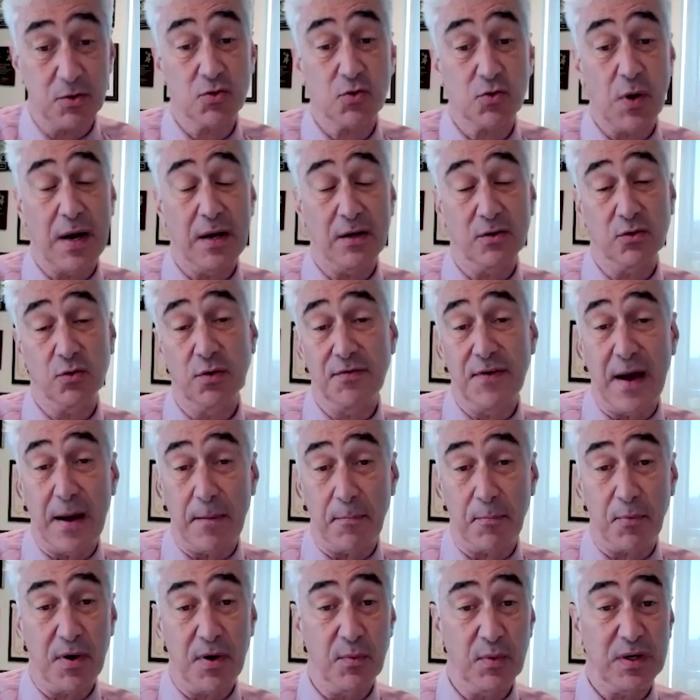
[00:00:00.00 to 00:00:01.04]
trial to
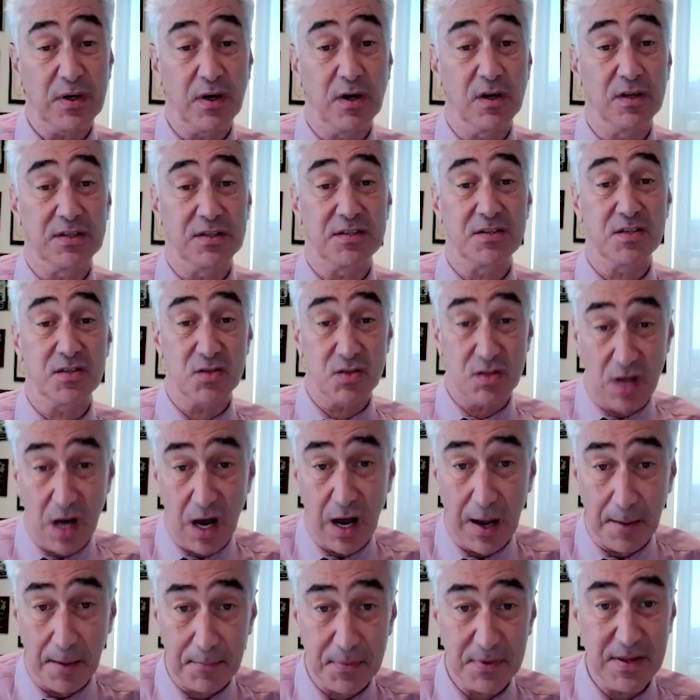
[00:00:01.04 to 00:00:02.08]
EVAPORATE. We called it
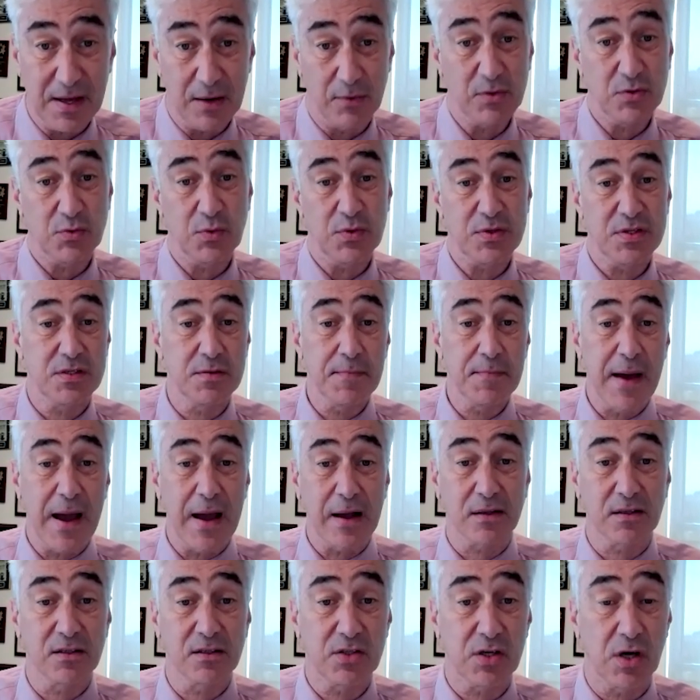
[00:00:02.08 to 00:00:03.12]
STOP, and that was with
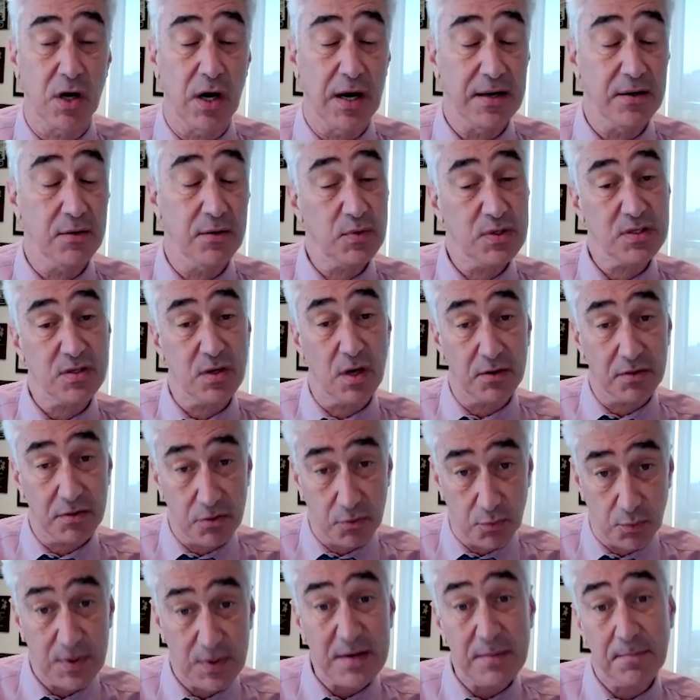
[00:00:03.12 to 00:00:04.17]
semaglutide. And we saw
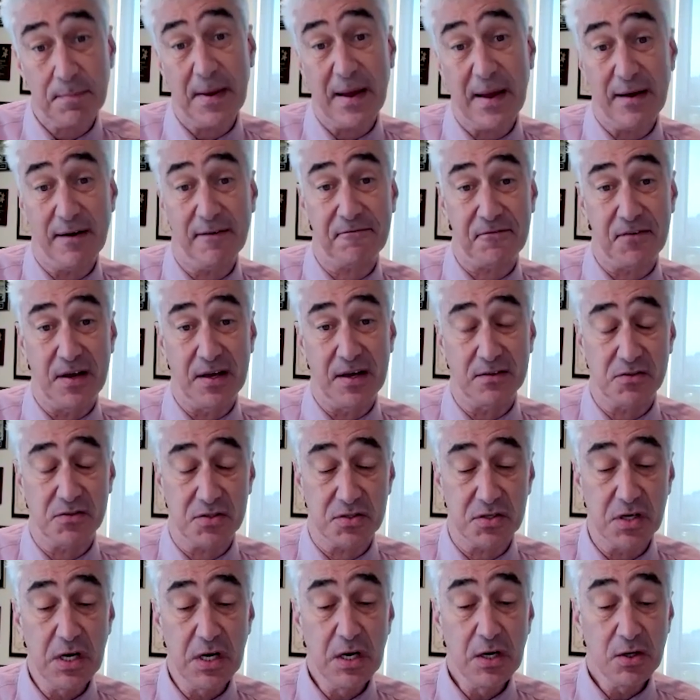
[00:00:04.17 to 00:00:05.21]
3
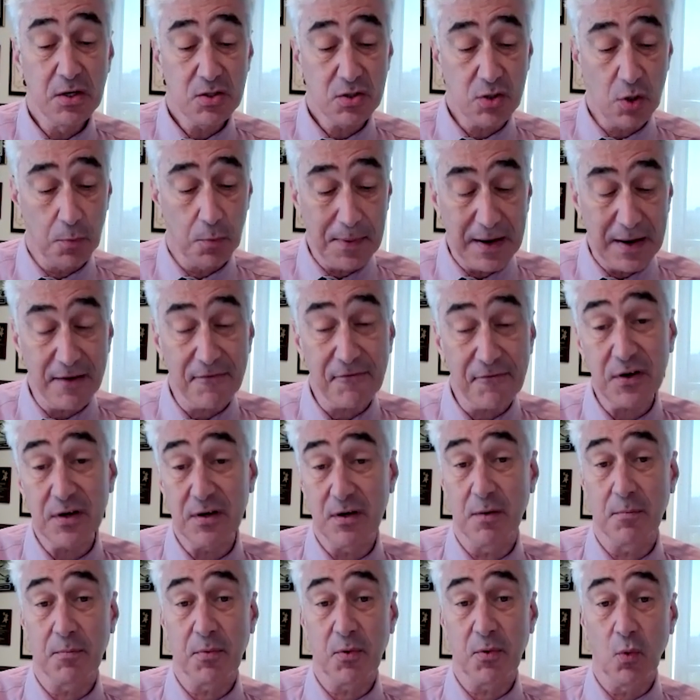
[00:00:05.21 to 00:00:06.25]
benefits. So benefit
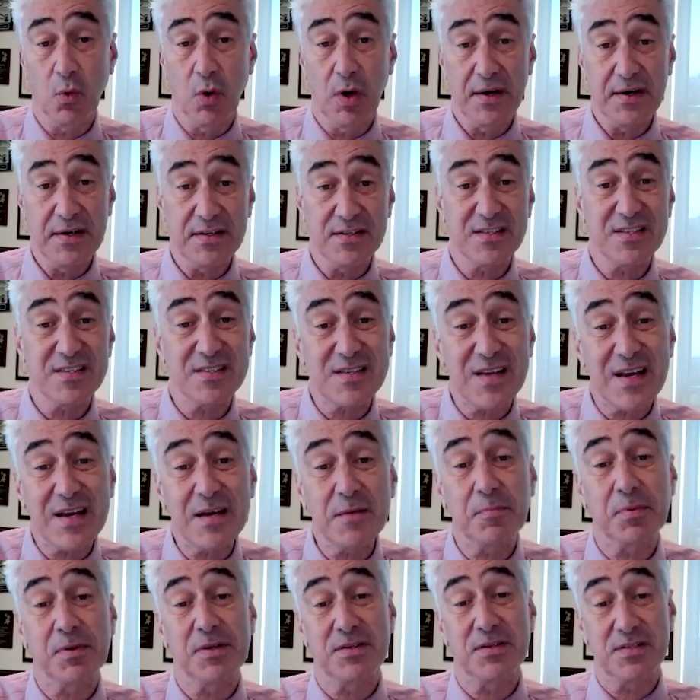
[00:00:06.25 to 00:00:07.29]
number 1 is
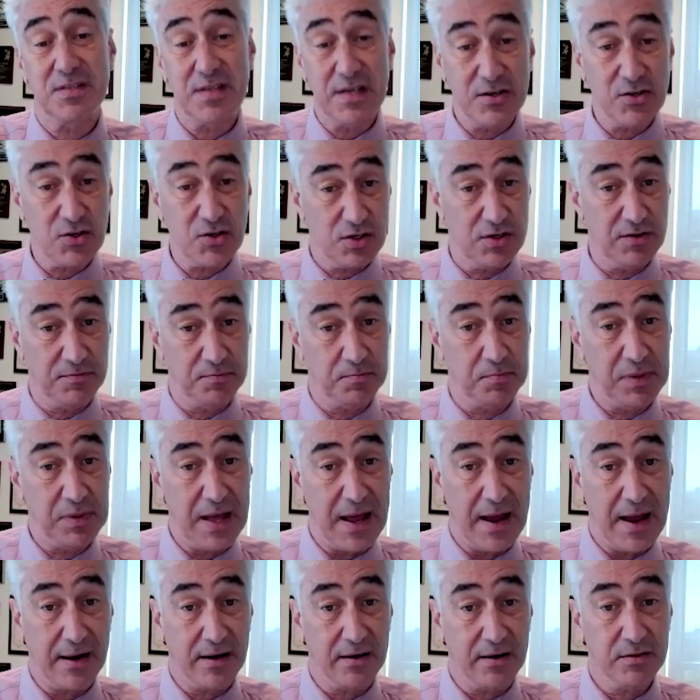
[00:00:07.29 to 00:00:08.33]
stabilization of
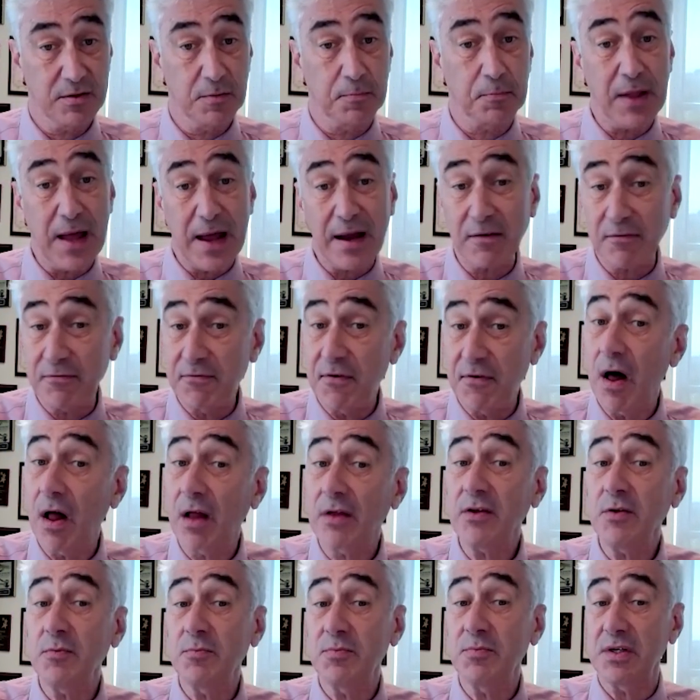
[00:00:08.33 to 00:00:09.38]
plaque. The plaque
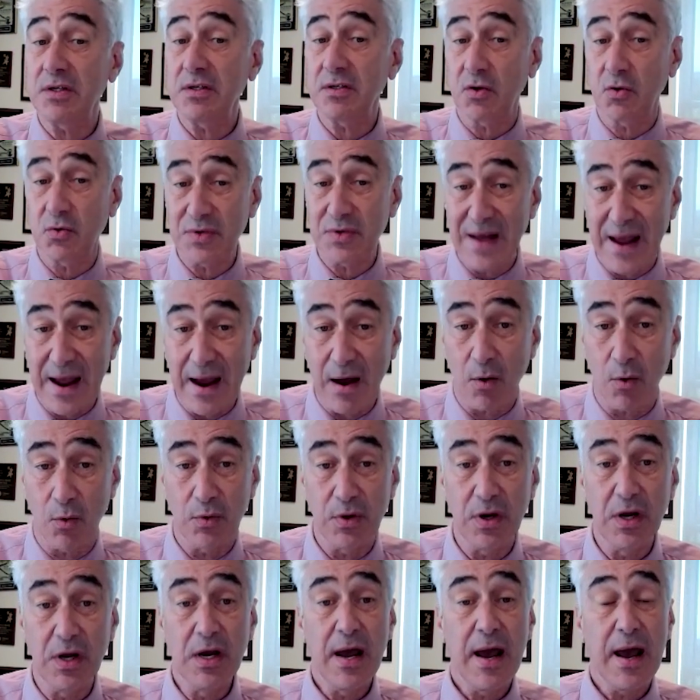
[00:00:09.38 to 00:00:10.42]
volume didn't go
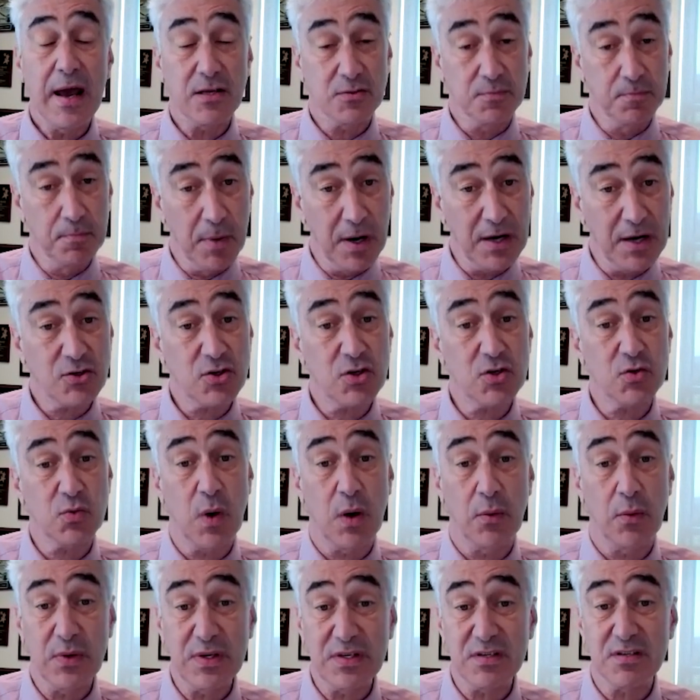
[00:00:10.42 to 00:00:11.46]
down as much as
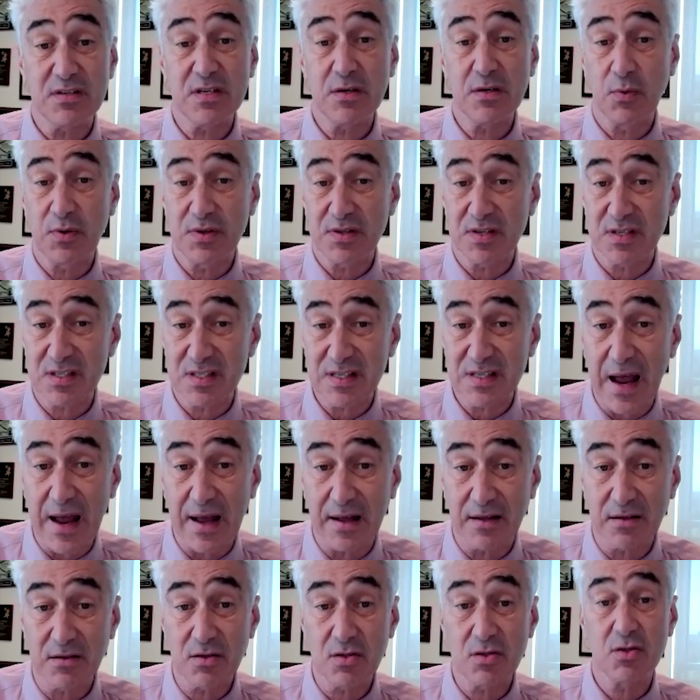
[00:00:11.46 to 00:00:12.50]
what we see with
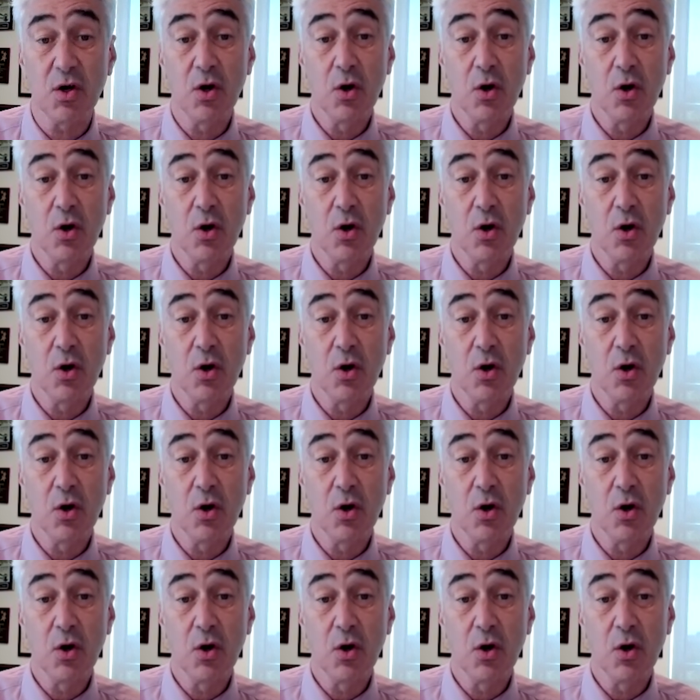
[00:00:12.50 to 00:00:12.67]
statins